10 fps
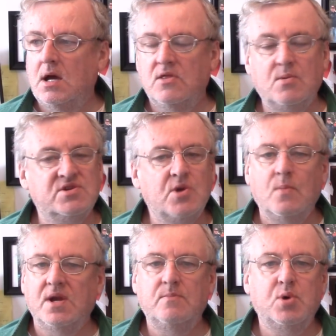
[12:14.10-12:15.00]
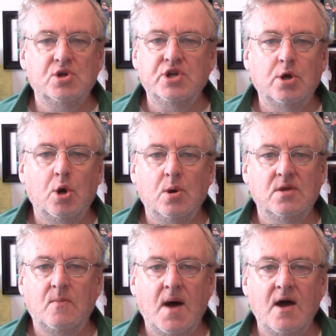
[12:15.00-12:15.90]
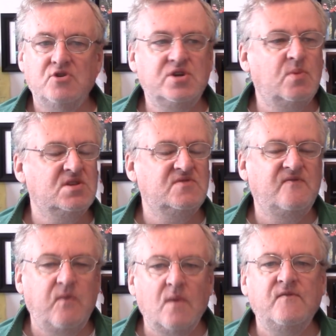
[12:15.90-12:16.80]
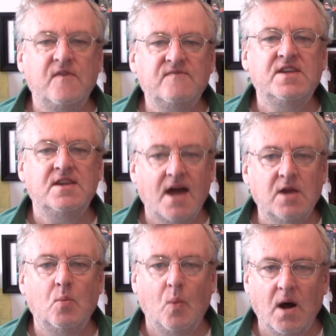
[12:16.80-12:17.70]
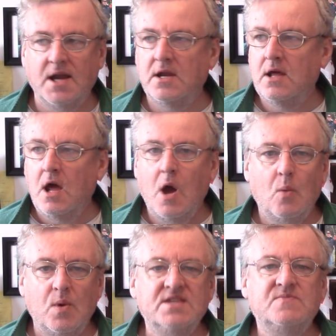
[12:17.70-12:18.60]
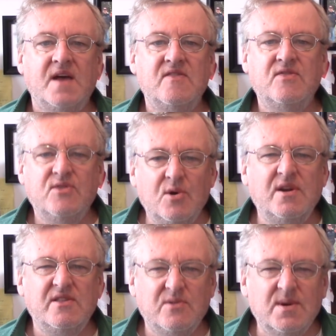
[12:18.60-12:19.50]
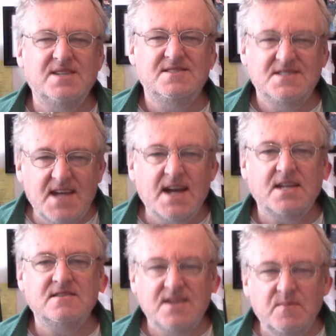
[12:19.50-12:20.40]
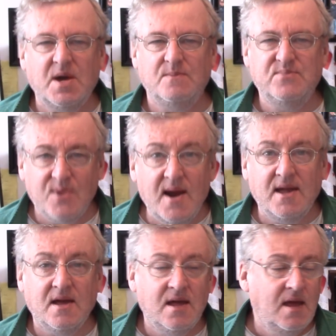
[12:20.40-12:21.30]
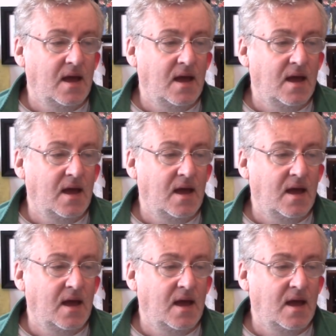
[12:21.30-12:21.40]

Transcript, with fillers: There was nobody pushing her in the mile. She runs one, wins by 33 seconds. Give me a break.